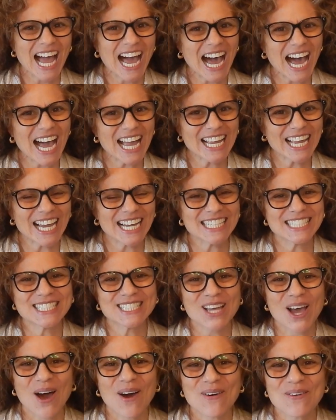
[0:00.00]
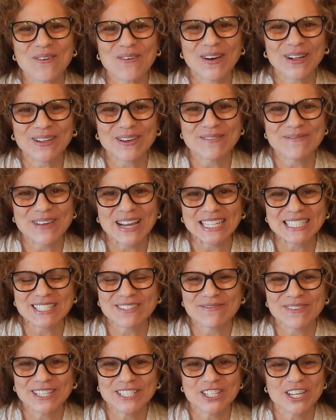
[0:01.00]
Hi guys, welcome back to
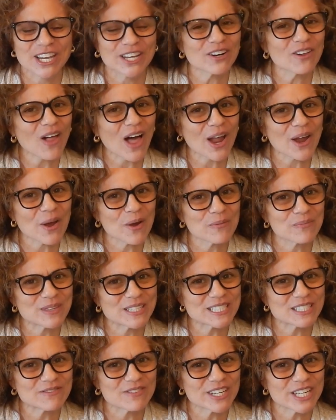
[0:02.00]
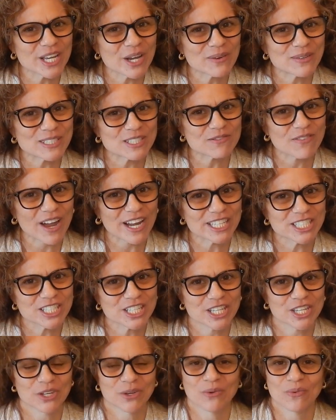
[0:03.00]
my channel. I hope this video is
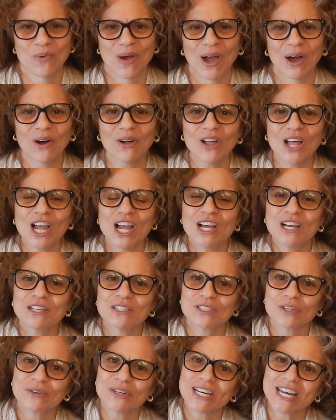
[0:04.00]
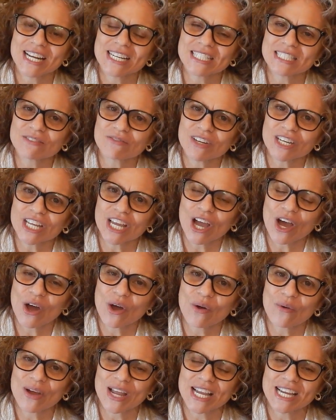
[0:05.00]
finding you well. So today's
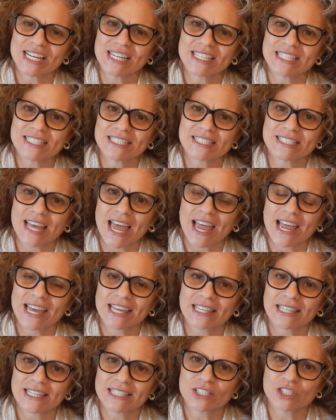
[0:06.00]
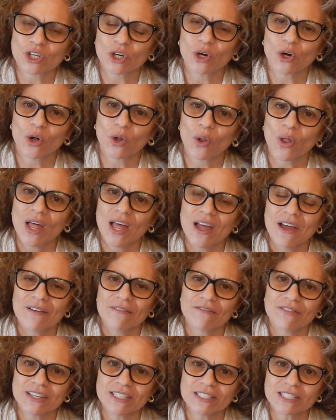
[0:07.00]
video is a little
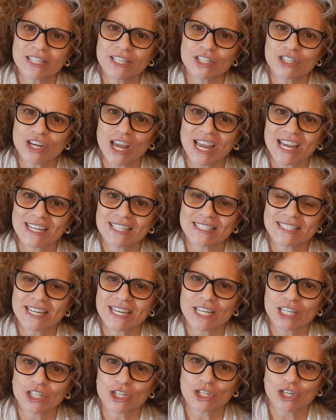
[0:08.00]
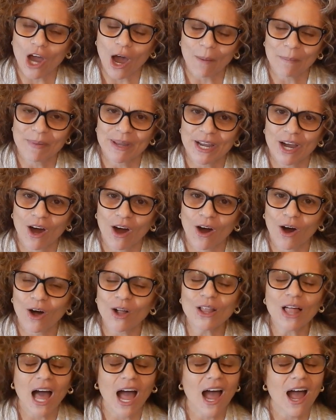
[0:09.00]
vintage antique shopping
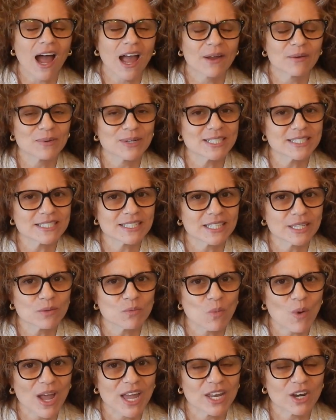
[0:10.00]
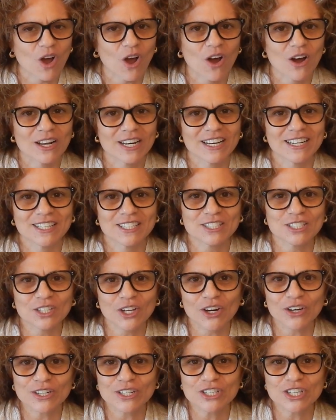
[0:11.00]
haul. I recently went on an
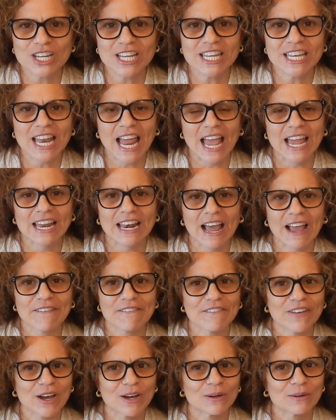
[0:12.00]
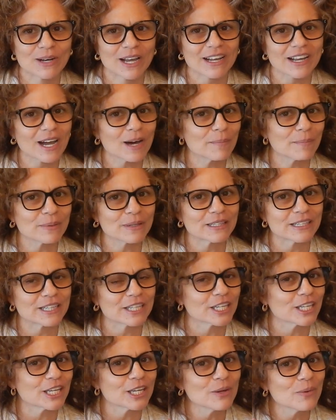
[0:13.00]
excursion and I found a couple of
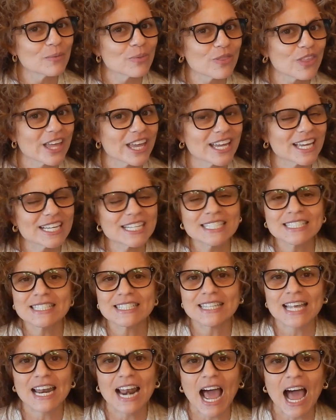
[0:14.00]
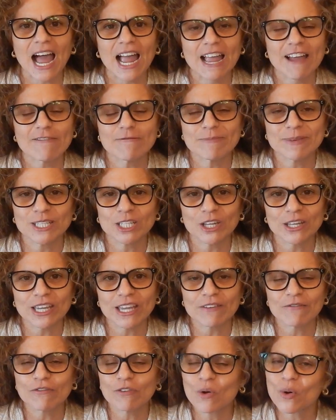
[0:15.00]
cute things that I have been
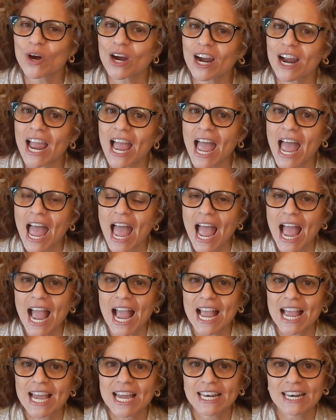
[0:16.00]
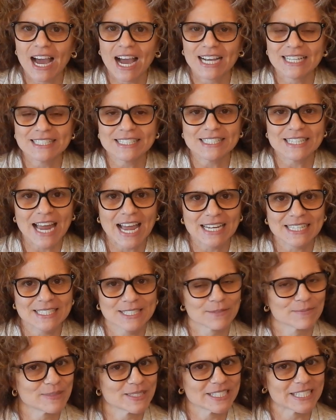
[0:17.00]
looking for, and I snagged
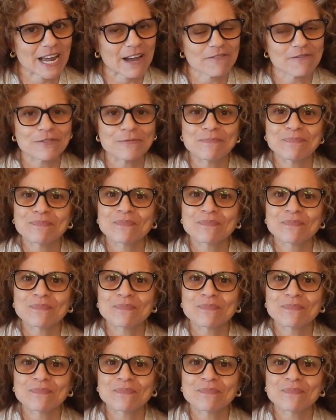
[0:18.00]
some stuff.